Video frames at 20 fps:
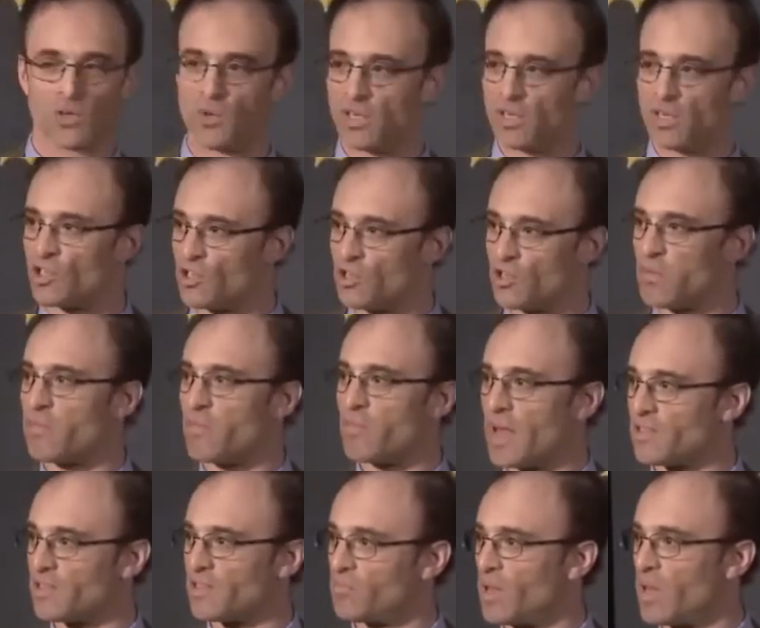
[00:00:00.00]
between
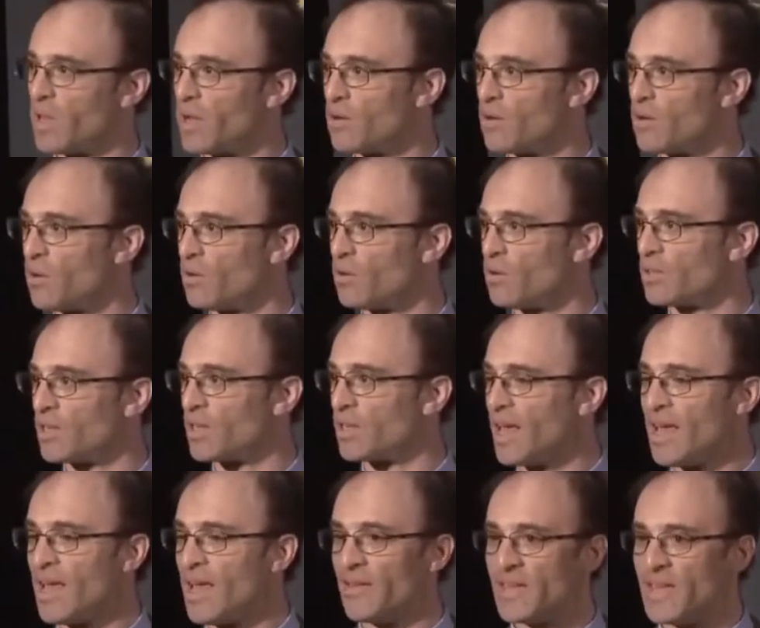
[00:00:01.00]
supermassive black
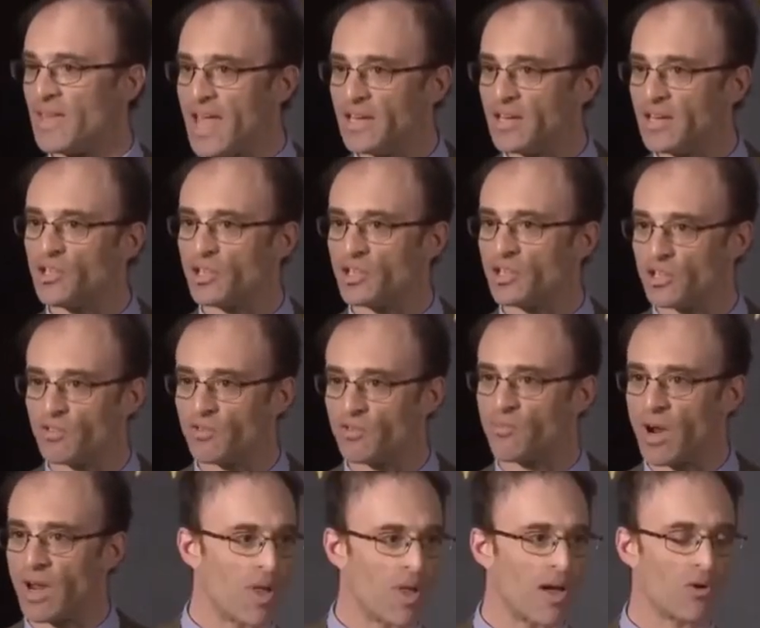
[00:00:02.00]
holes and the engines
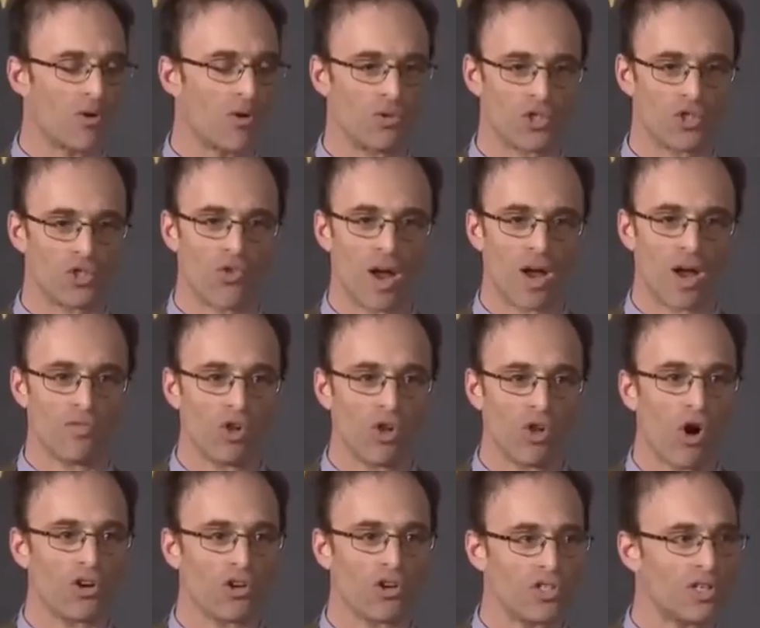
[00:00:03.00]
that black holes drive
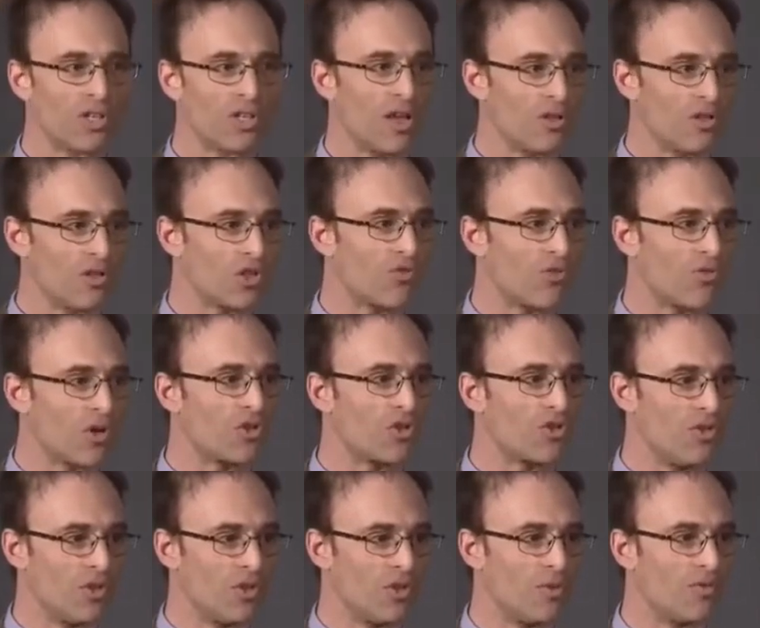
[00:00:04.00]
large scale
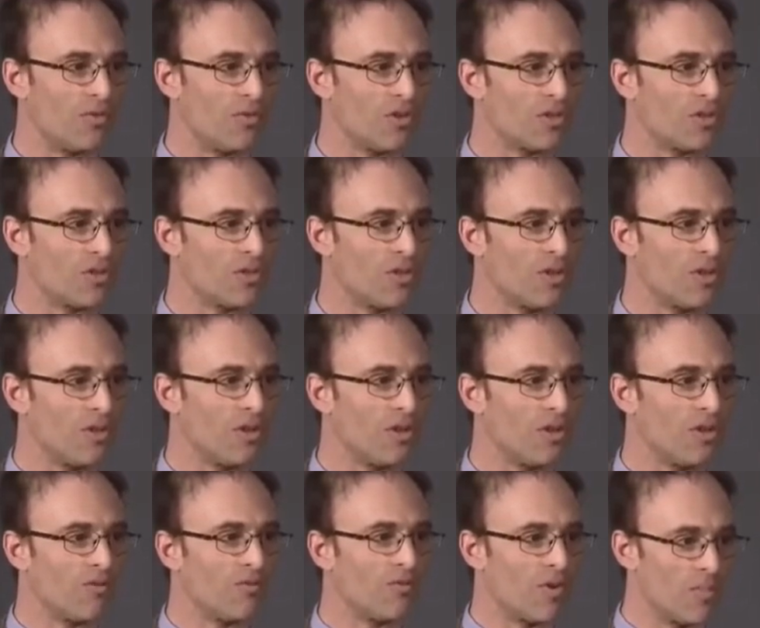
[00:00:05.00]
structure in the universe
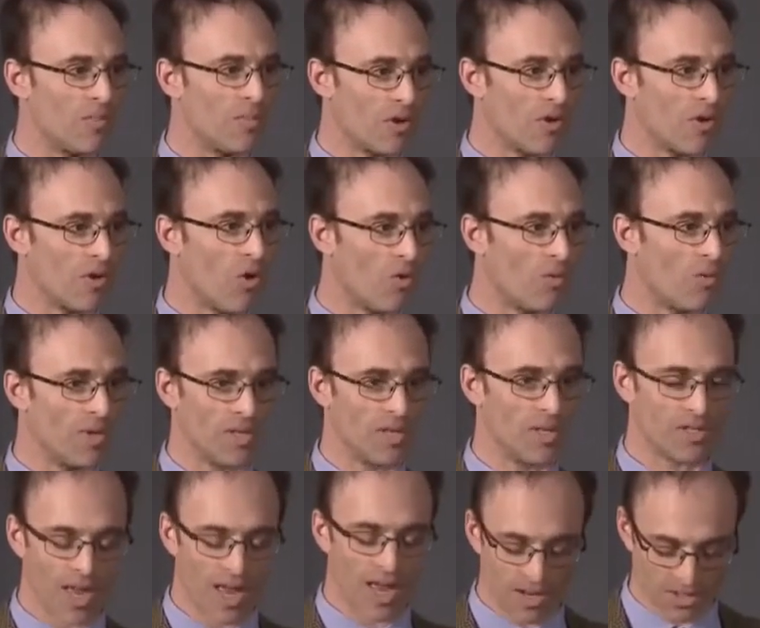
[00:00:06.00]
from their home
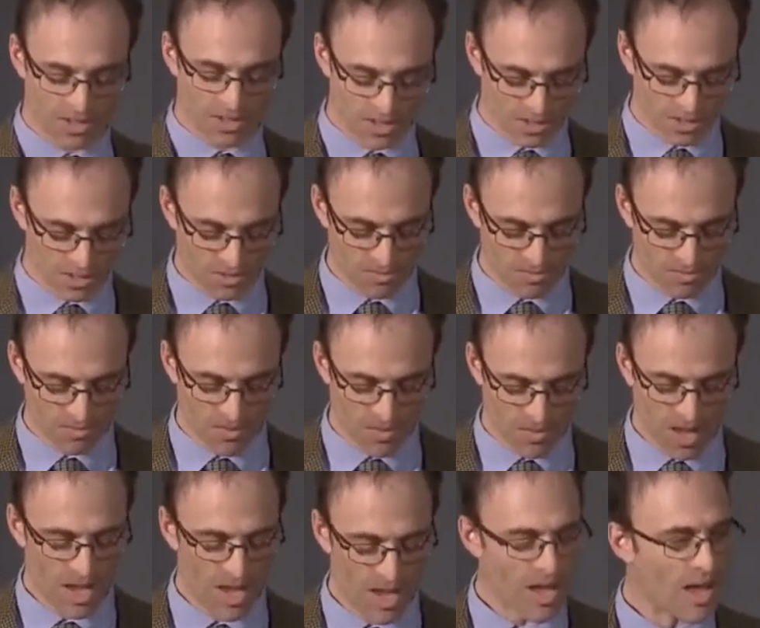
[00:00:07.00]
in these galaxies.
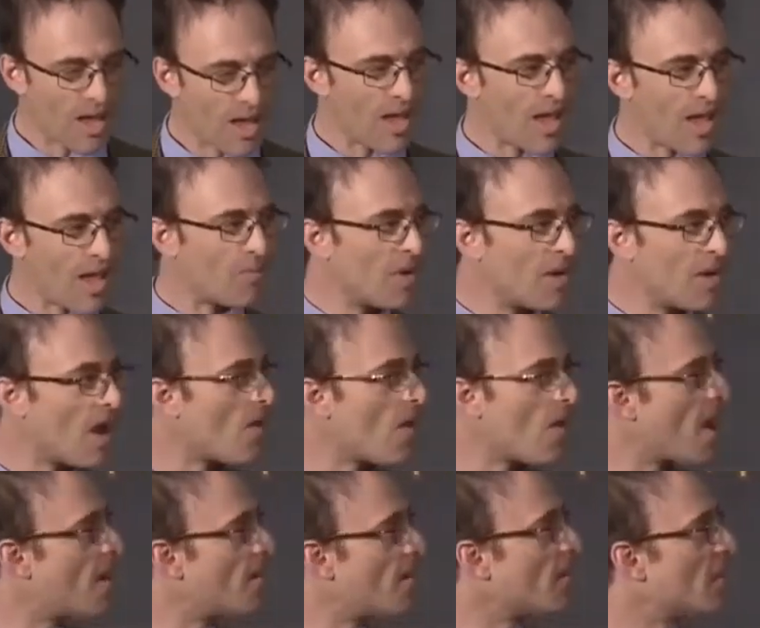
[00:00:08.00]
And we
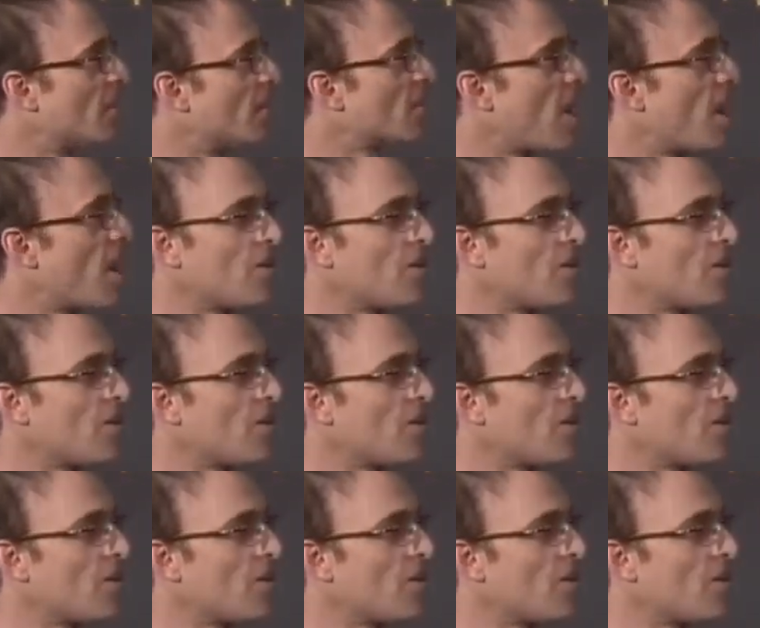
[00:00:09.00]
now have an